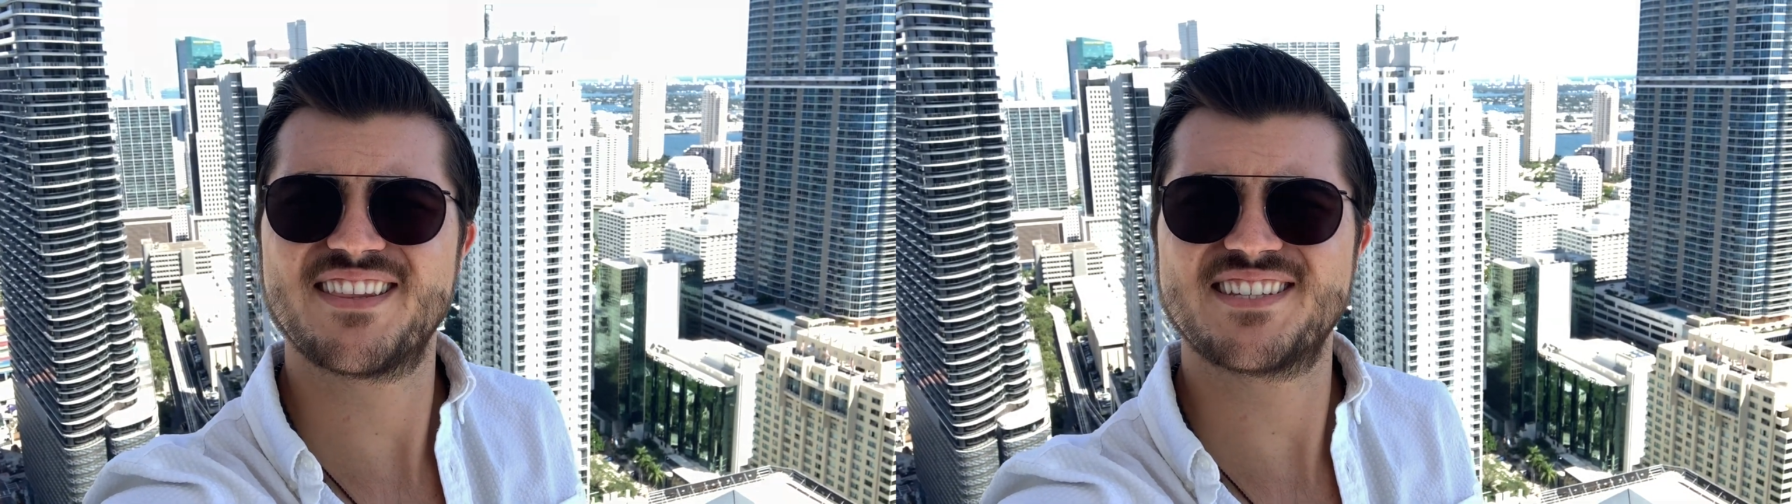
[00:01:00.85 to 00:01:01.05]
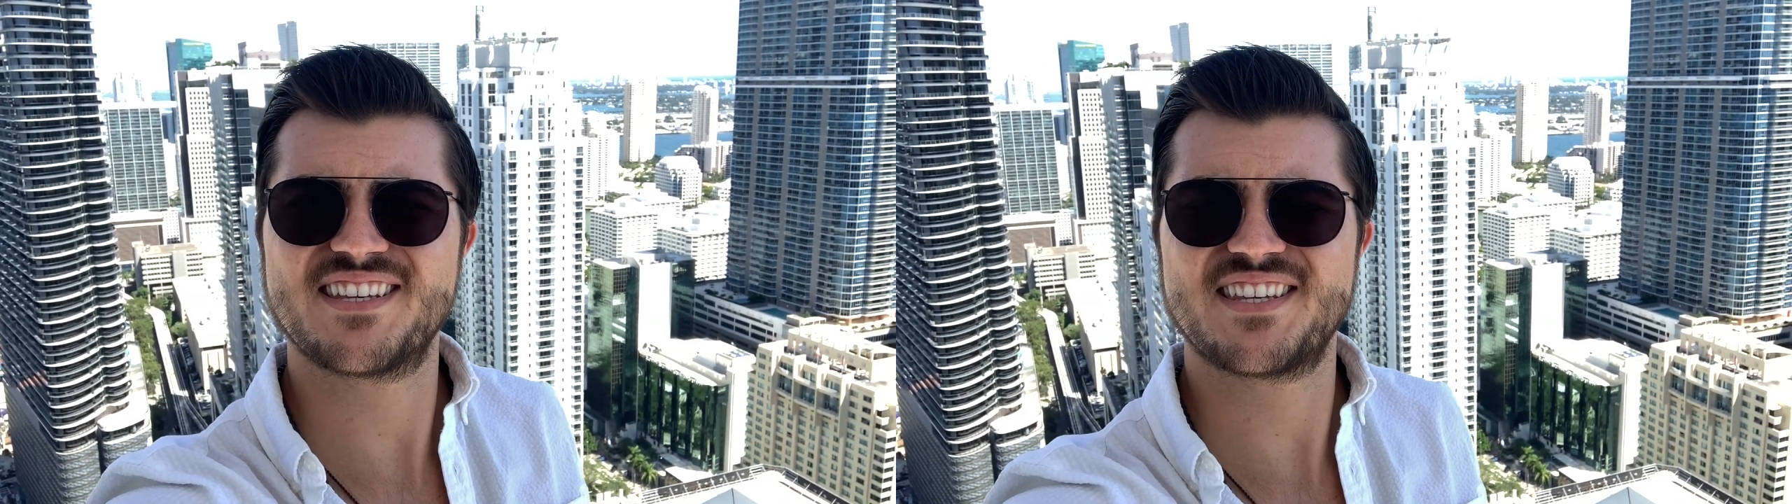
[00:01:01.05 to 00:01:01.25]

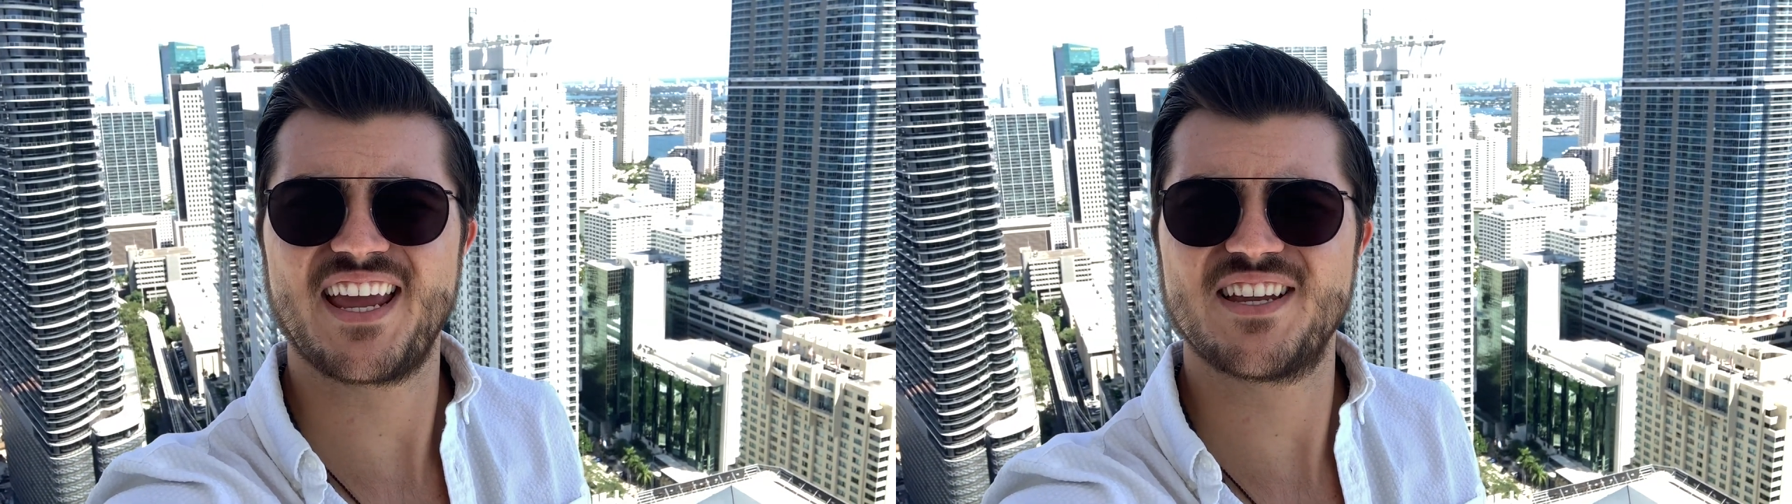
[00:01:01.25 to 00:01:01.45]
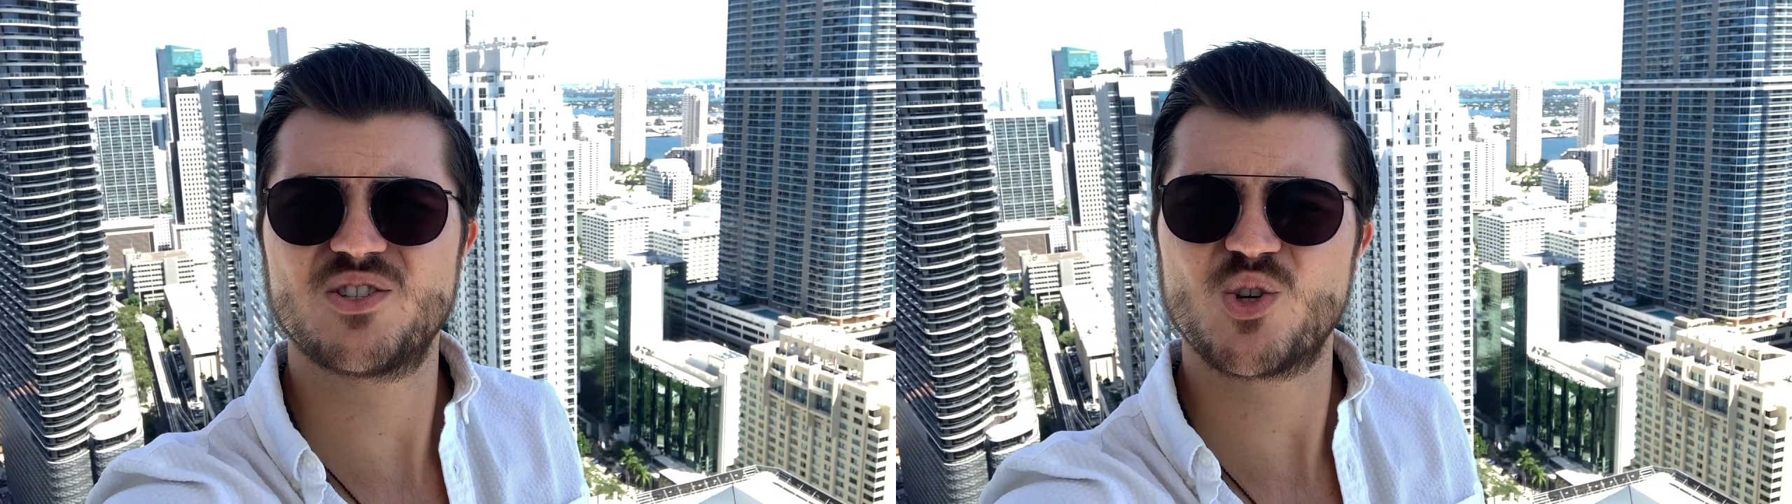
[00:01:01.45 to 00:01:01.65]
This is
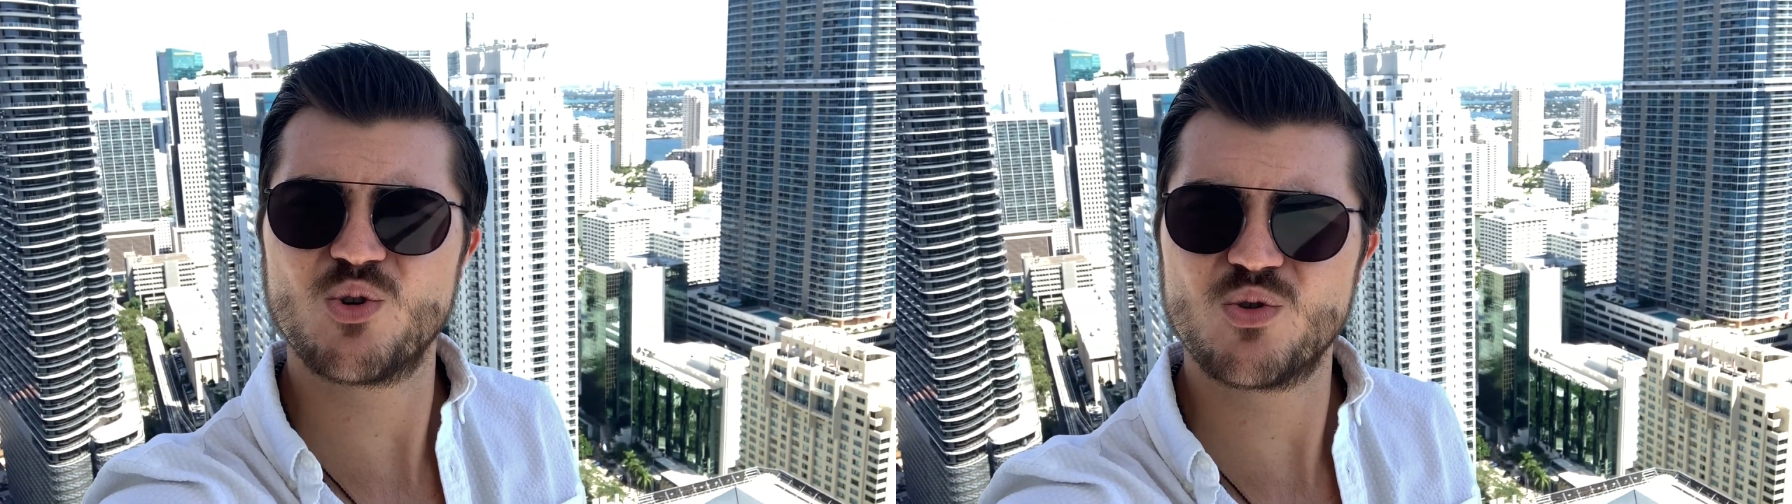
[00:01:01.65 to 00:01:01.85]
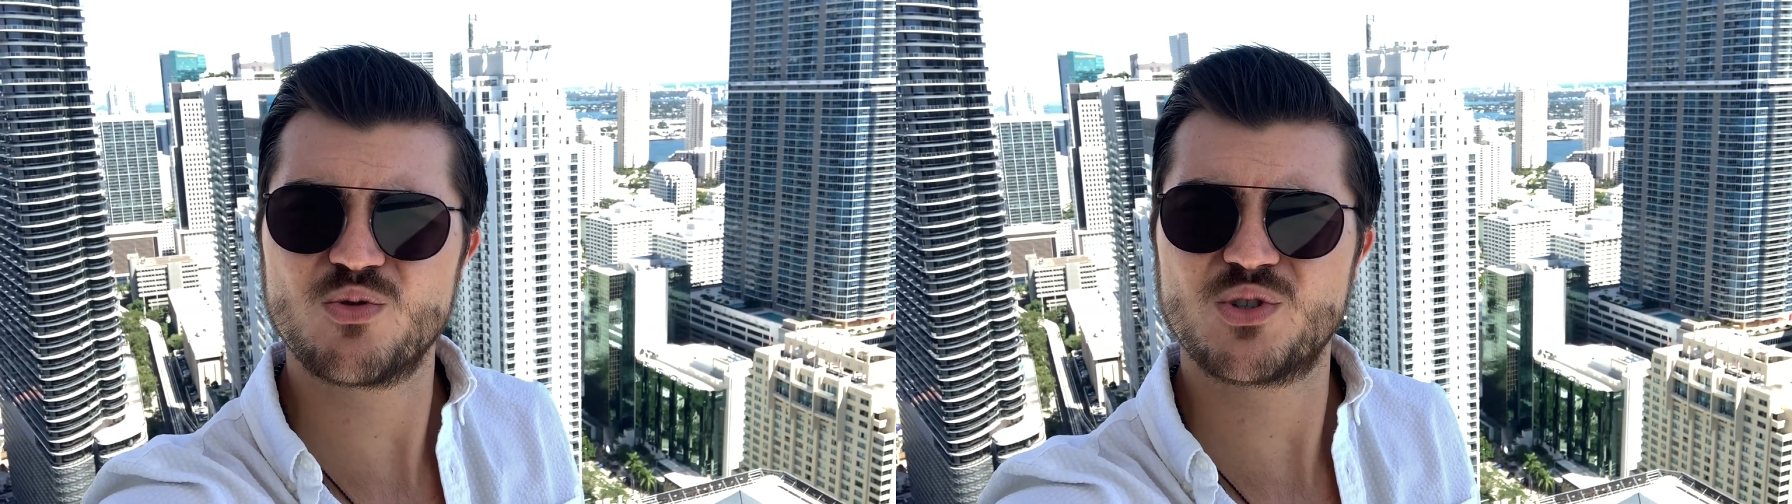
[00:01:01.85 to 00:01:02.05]
a
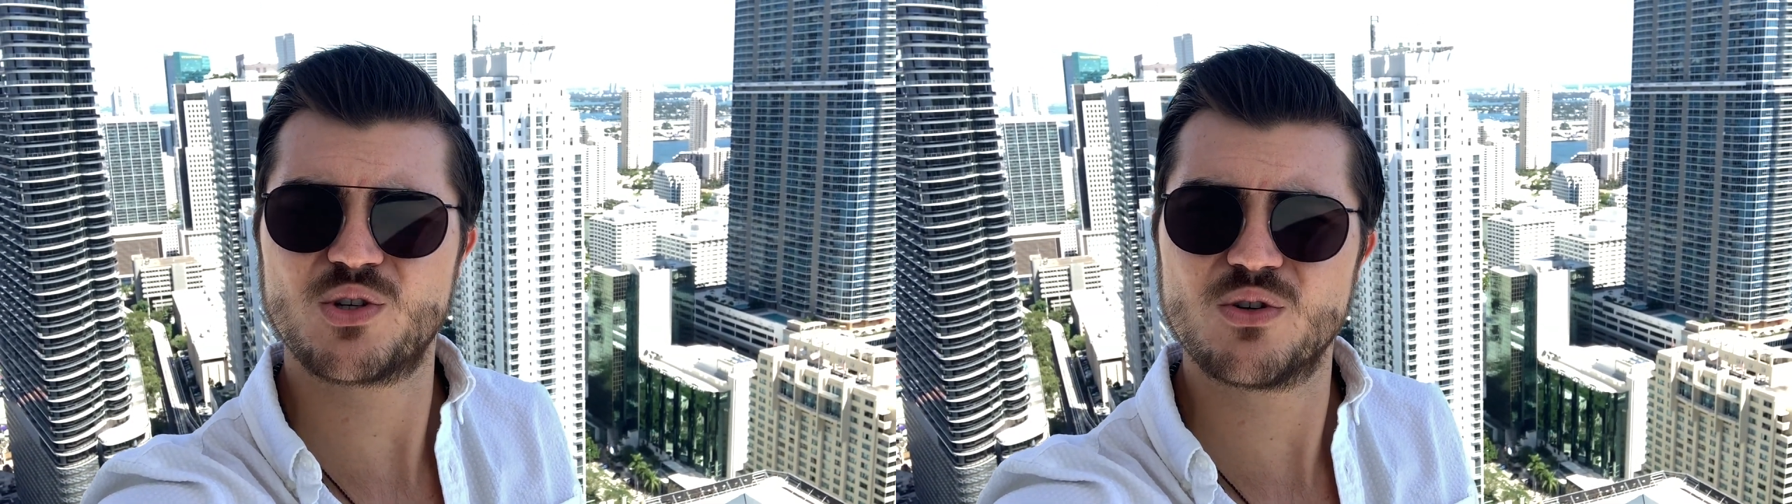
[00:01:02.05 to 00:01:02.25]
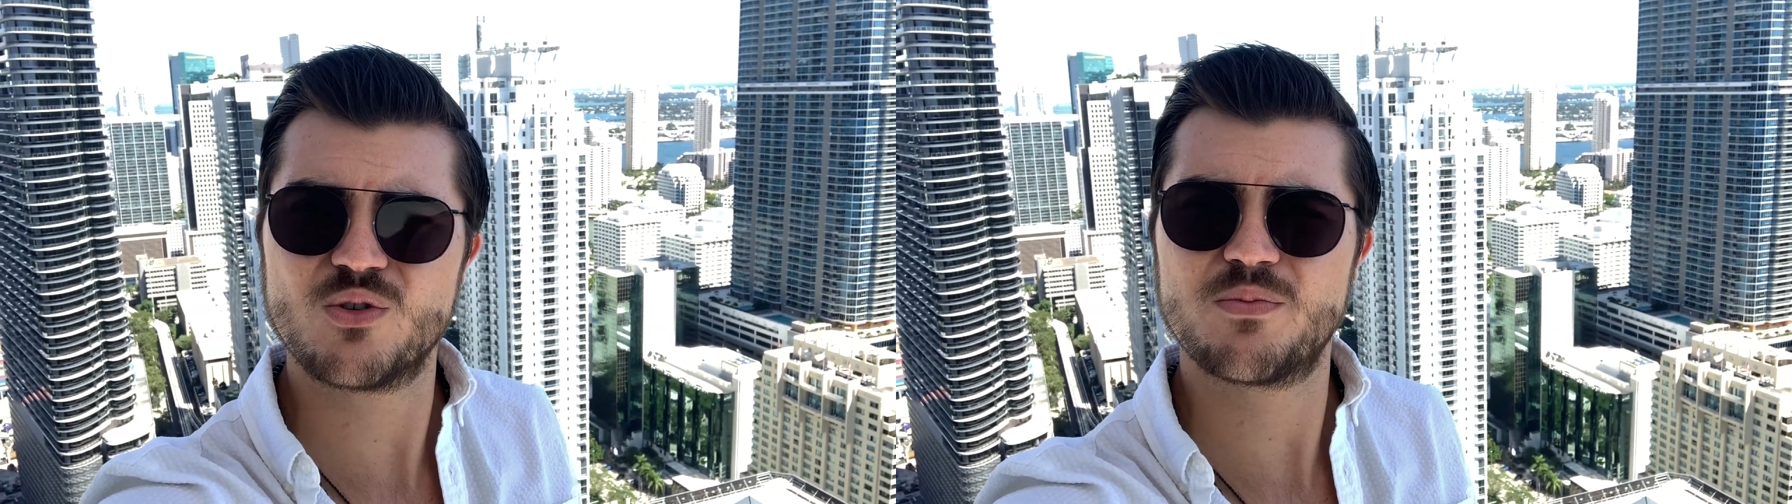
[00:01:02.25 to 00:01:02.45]

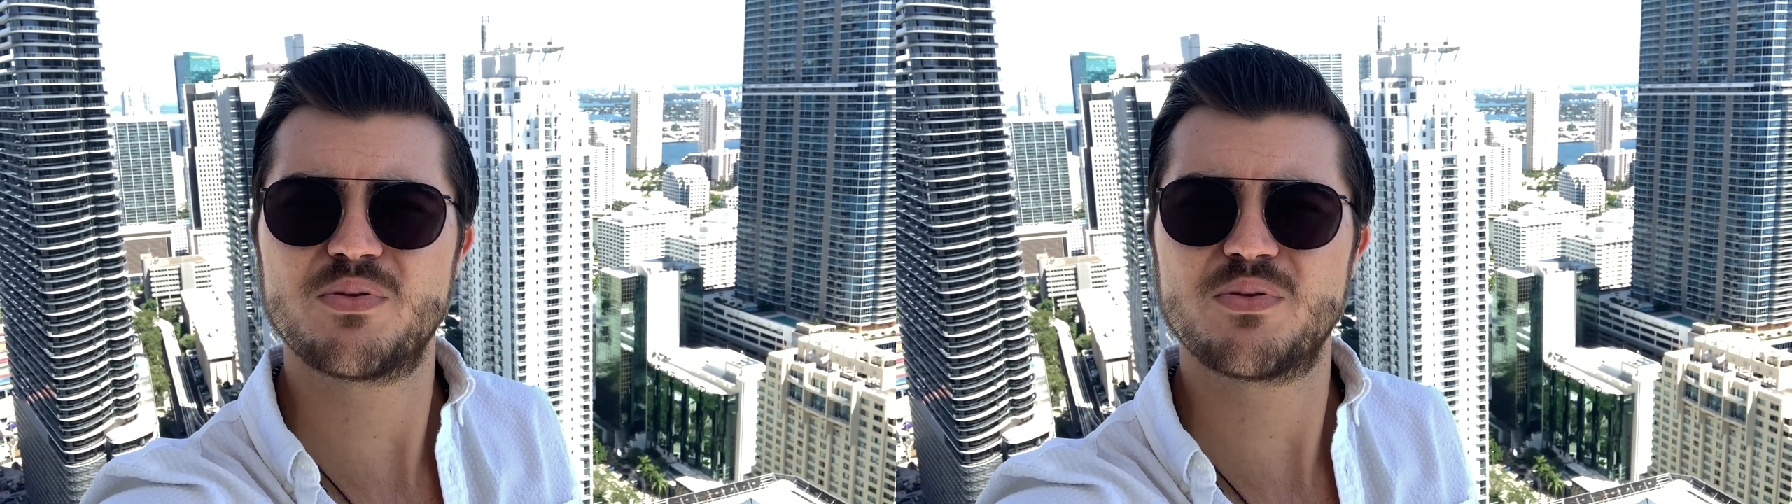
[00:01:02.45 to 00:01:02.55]
2-2